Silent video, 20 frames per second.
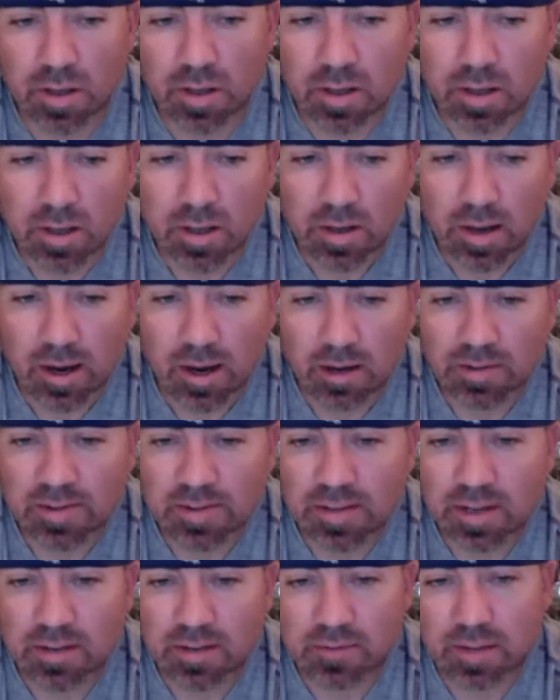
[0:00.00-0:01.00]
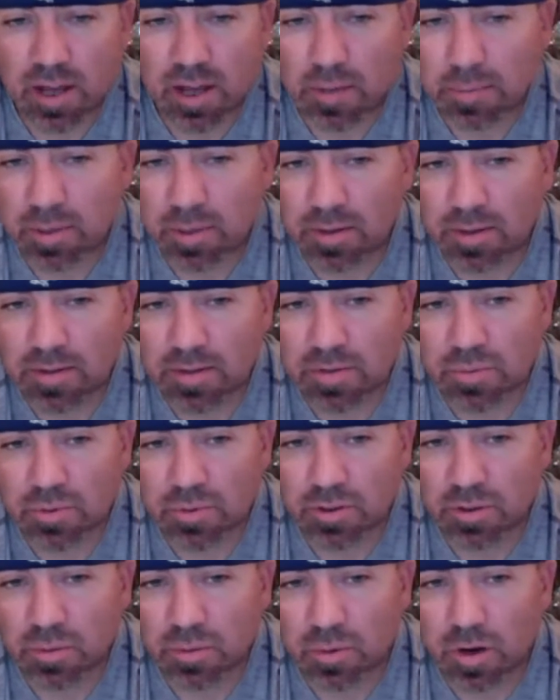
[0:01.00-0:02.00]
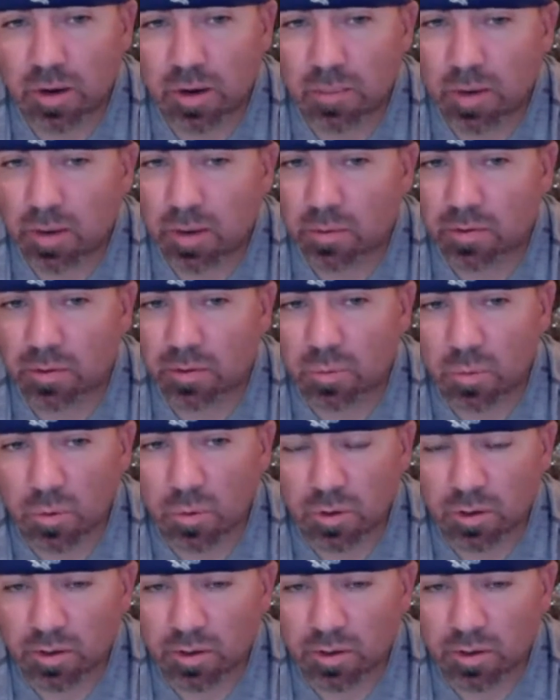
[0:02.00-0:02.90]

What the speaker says: Outside of that, man, that's really where I'm at with the Warriors.